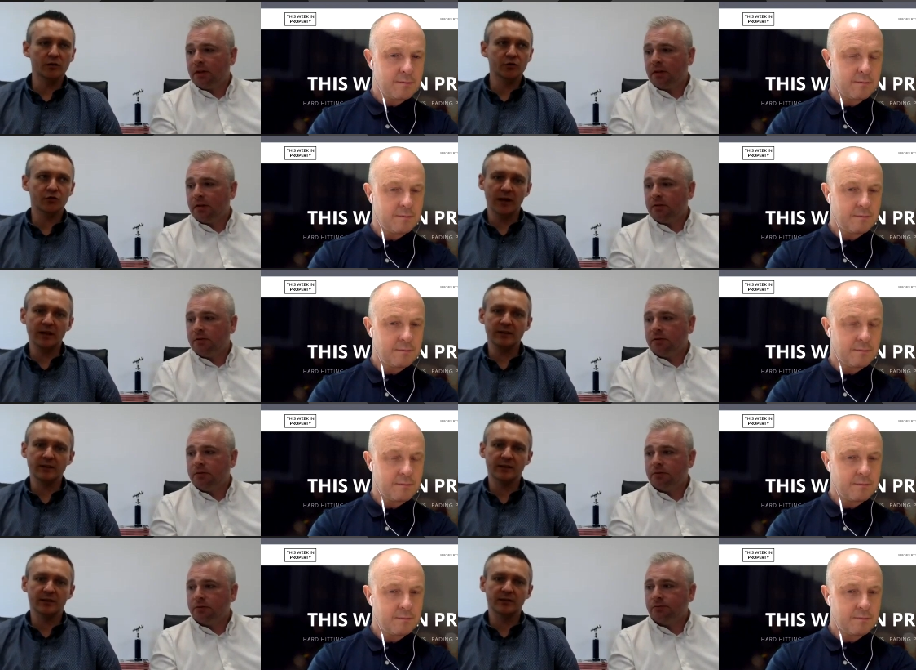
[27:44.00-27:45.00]

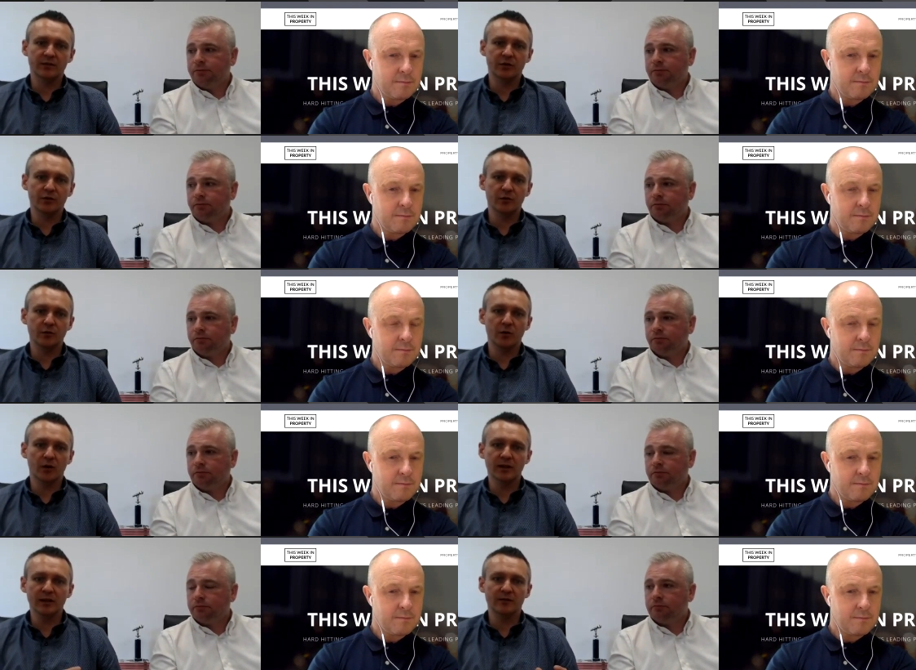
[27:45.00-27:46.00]
Speaker 1: trained to
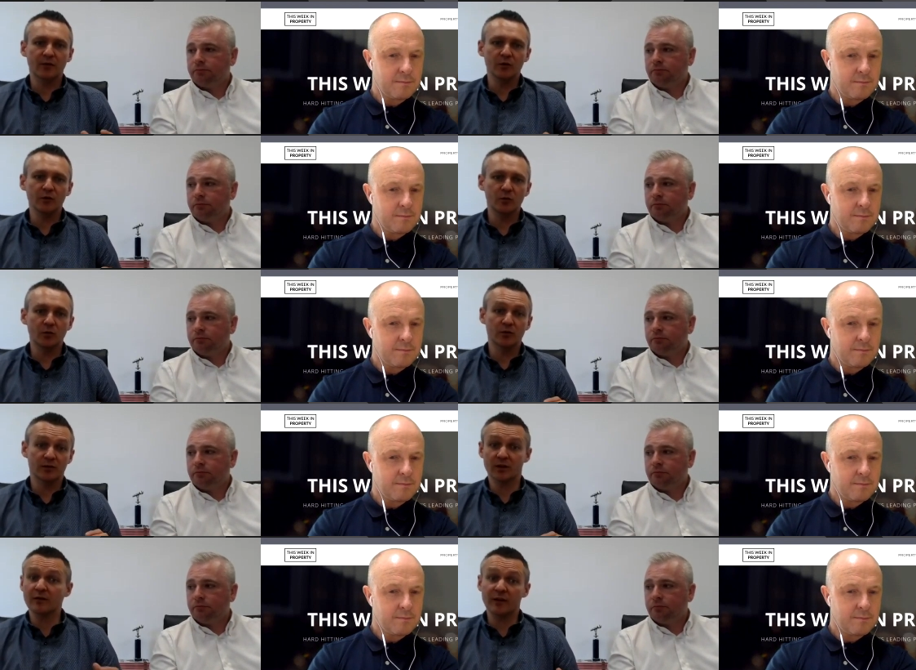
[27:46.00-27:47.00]
identify or
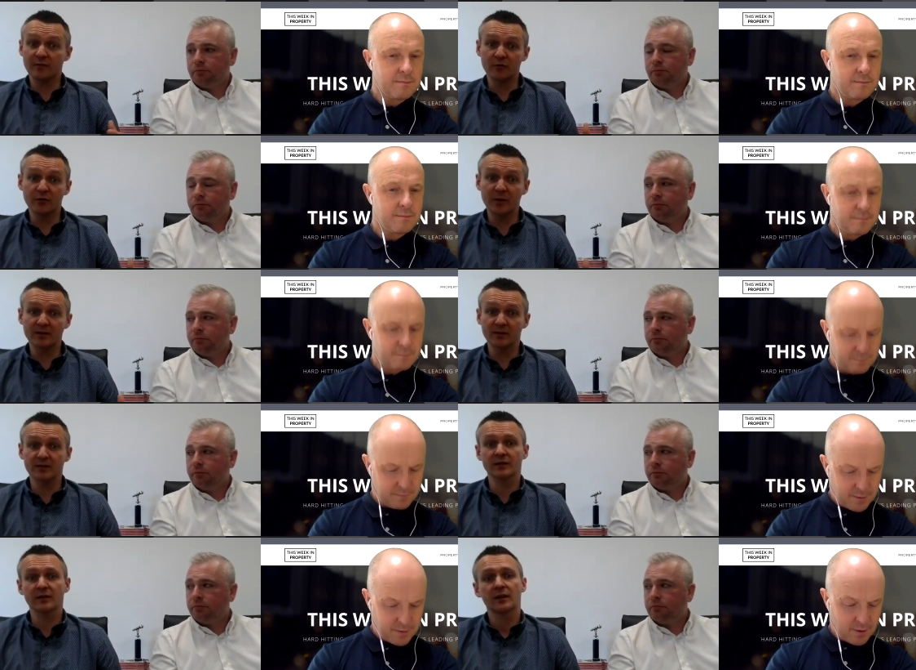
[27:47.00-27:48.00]
survey for
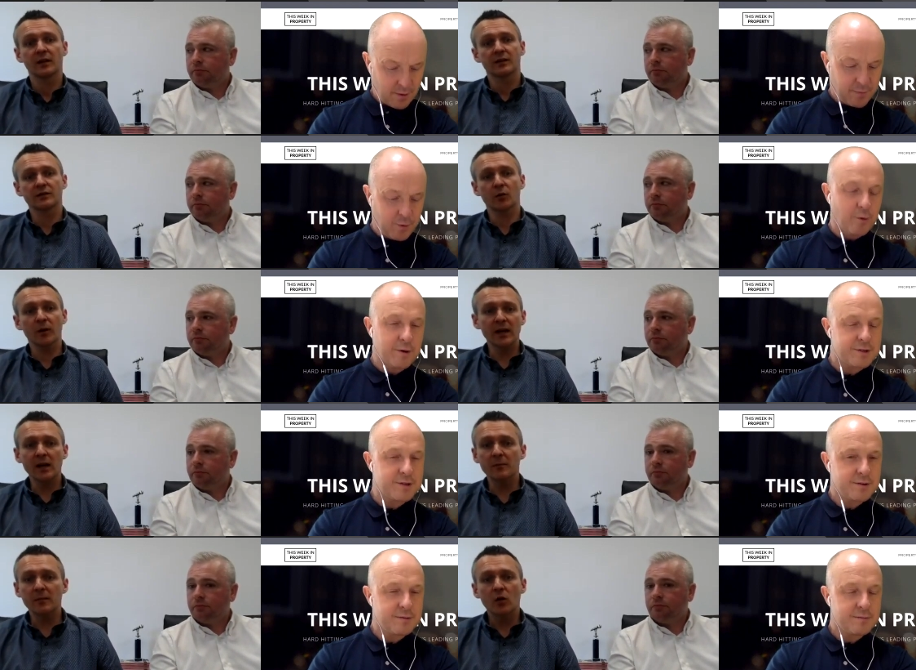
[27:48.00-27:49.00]
asbestos. Of course.
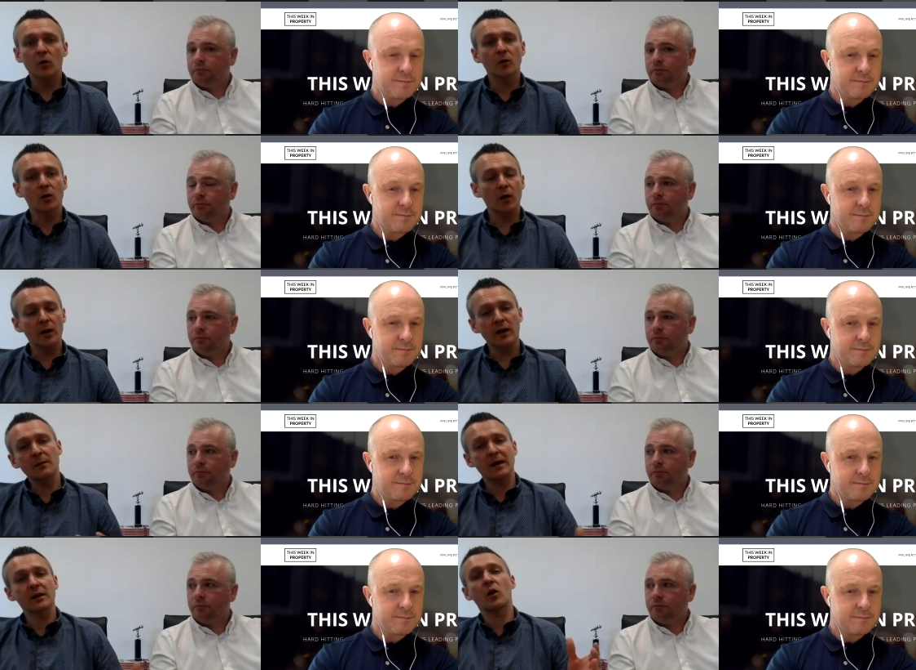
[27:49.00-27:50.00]
So although, although, they
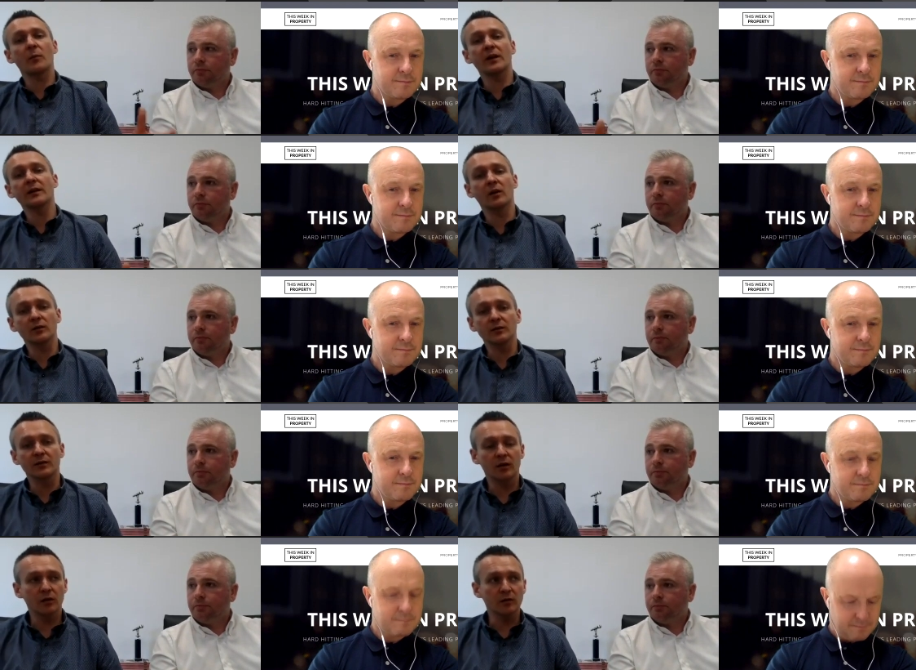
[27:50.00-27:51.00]
may comment
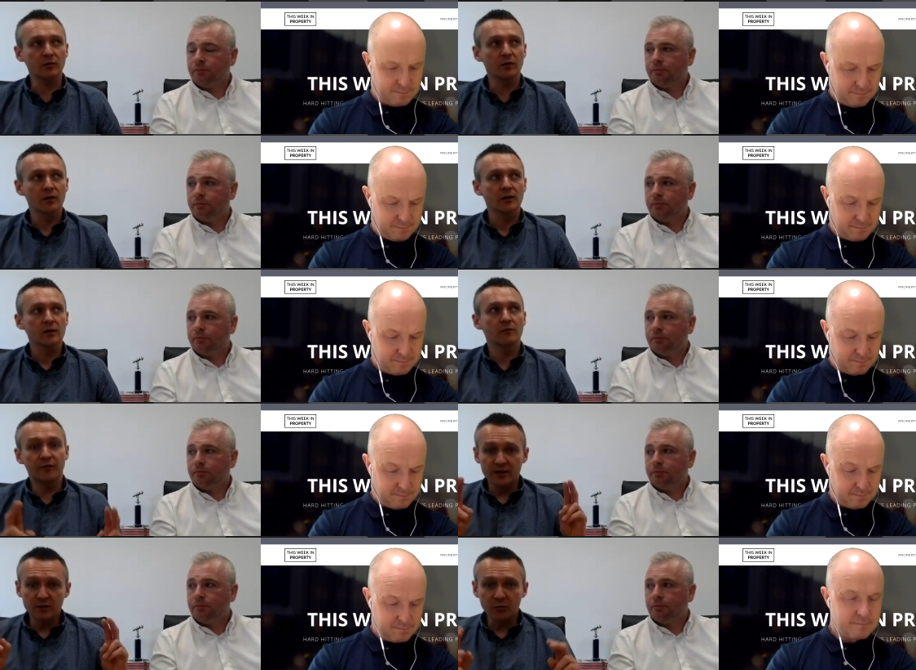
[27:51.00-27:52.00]
on on
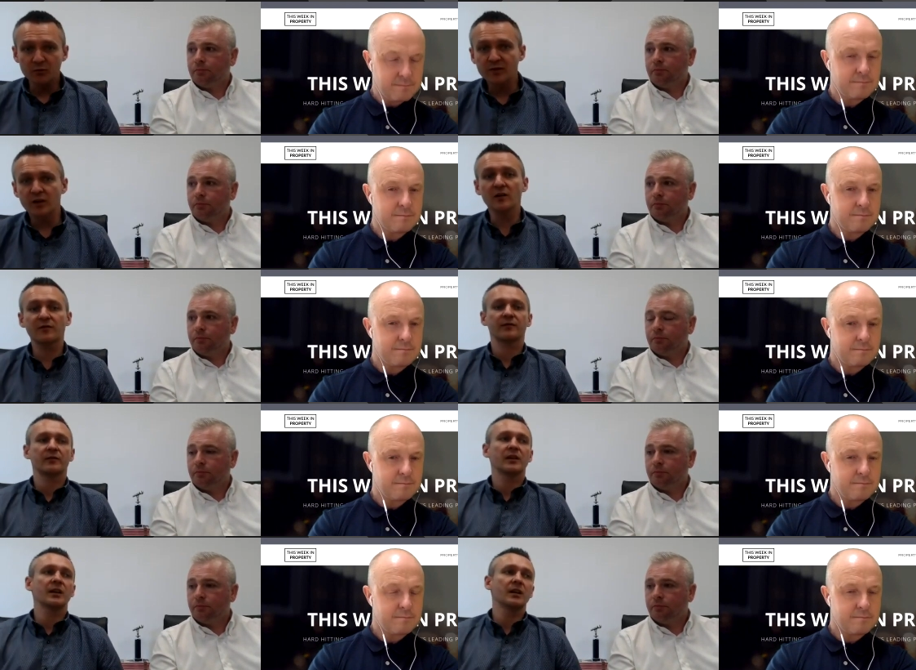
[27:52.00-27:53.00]
visible stuff,
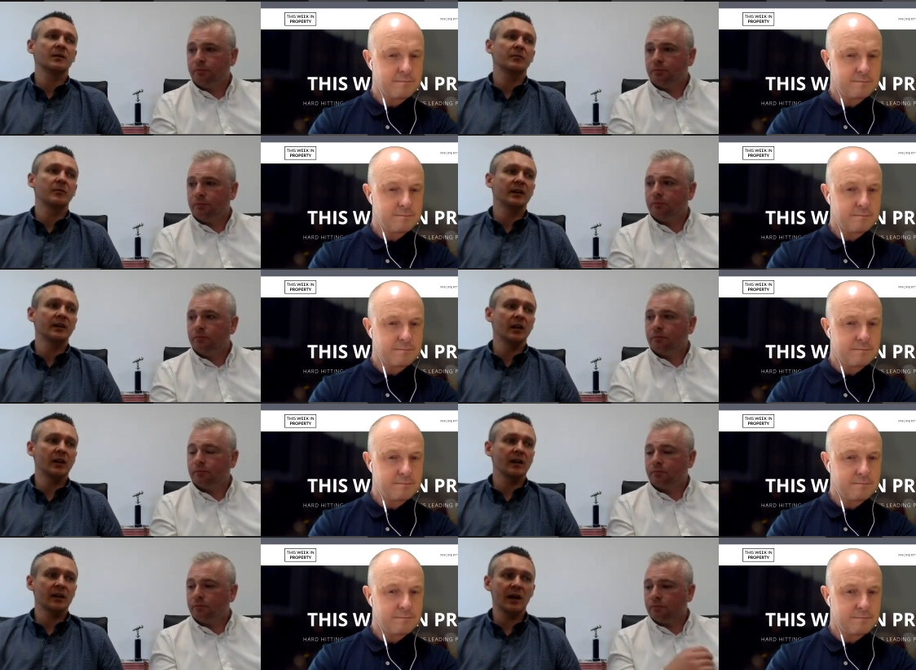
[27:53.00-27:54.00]
um, and
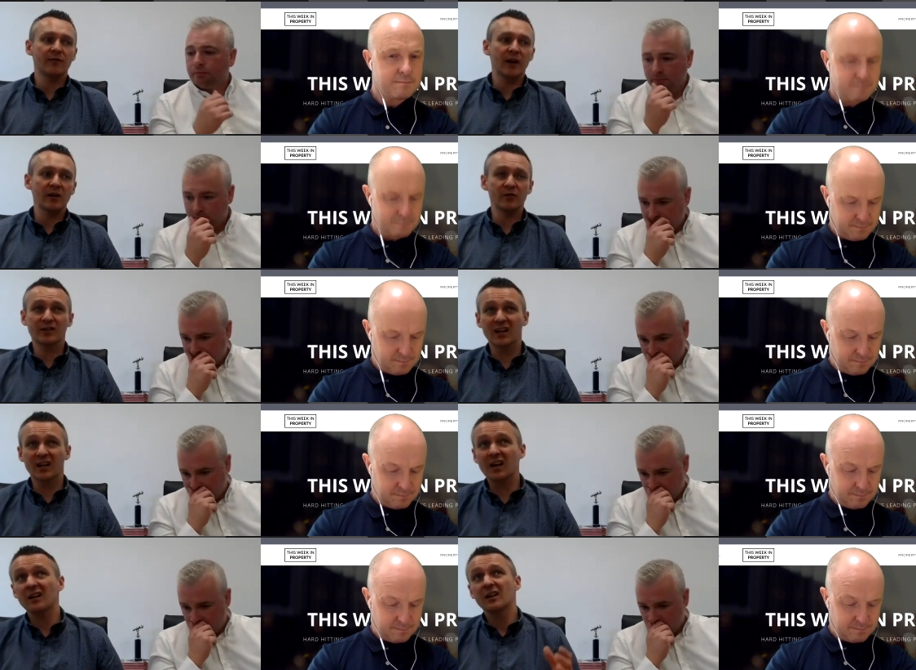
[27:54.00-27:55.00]
their, their favourites
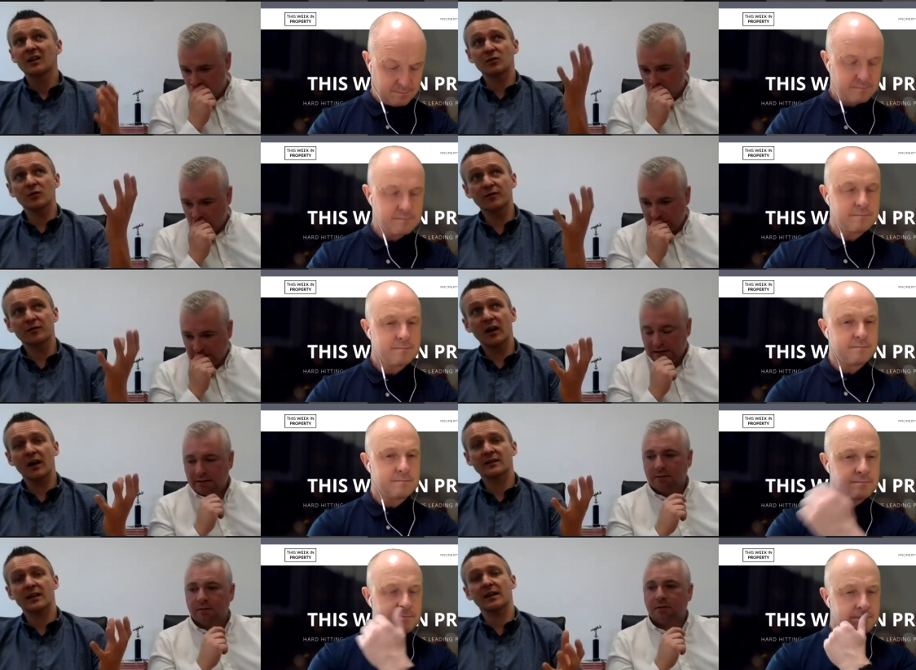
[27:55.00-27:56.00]
are sort of
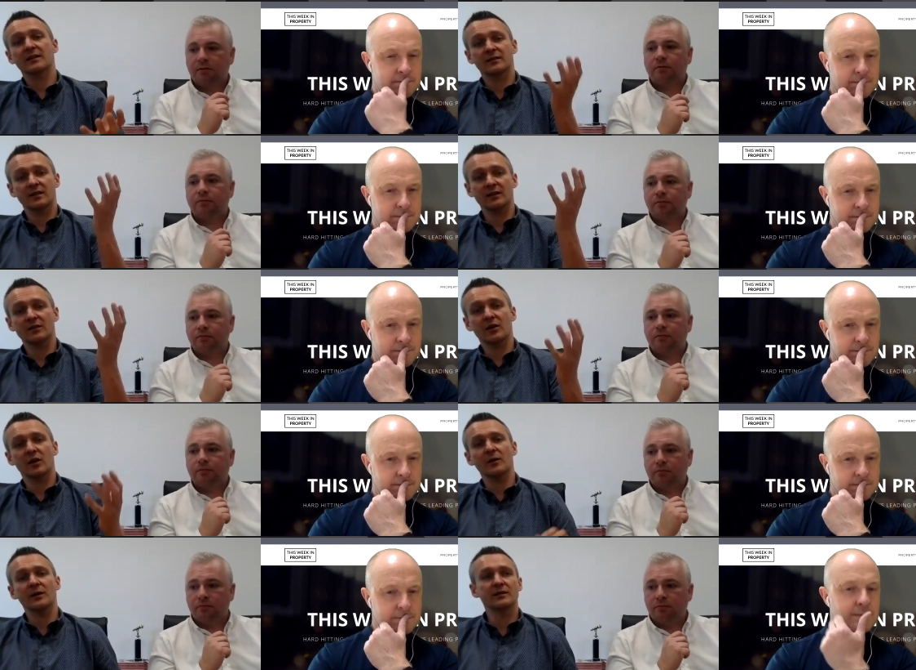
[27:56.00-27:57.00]
Artex texture
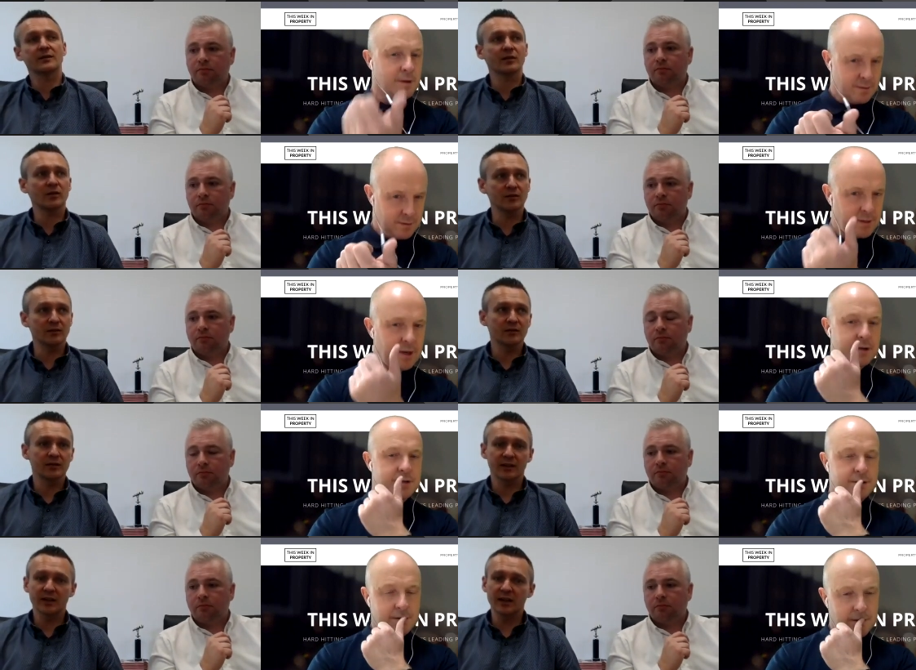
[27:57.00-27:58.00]
coatings on yes.